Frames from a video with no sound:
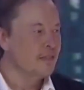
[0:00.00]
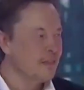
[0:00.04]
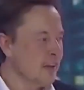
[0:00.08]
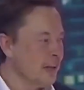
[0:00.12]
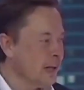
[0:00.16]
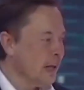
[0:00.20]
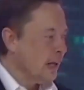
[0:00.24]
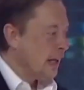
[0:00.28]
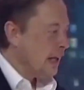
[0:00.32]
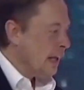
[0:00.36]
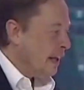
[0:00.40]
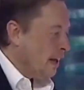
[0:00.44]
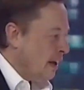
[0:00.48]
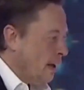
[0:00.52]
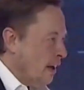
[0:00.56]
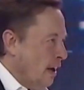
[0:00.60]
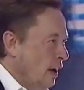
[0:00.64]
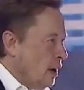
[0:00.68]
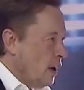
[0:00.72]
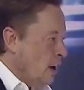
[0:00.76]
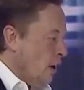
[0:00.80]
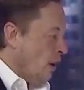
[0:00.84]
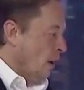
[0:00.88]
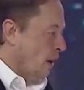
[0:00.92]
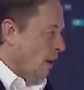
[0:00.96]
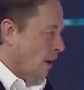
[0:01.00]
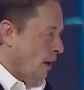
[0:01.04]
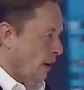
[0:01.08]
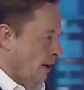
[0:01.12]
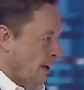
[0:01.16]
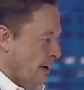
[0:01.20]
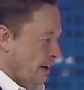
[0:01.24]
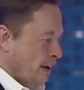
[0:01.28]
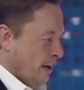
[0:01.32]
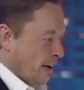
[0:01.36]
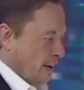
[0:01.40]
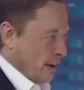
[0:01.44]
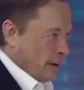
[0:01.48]
He's a
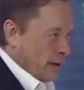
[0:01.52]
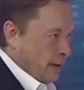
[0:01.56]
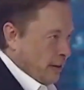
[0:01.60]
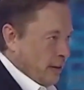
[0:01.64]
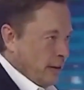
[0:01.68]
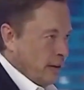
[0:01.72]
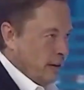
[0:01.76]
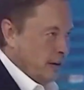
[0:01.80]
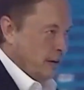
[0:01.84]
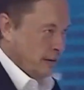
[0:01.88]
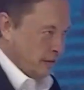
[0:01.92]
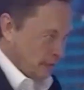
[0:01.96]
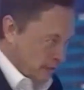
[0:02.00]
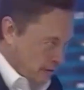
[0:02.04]
divisive figure,